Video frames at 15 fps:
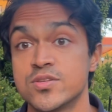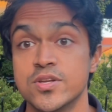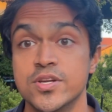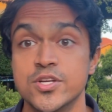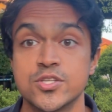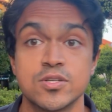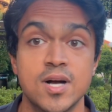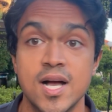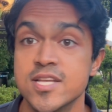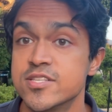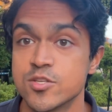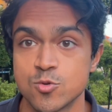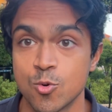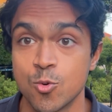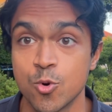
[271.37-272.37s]
to initialize
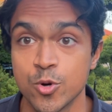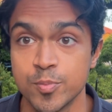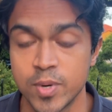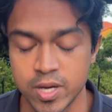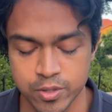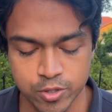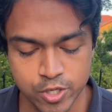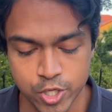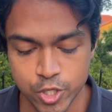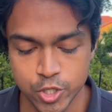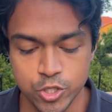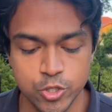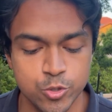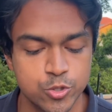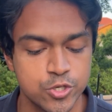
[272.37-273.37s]
this reward model.
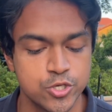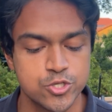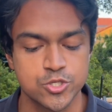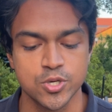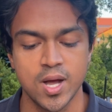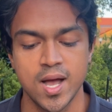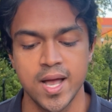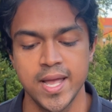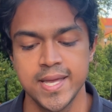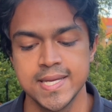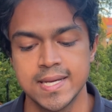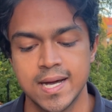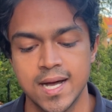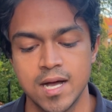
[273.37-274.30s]
You could try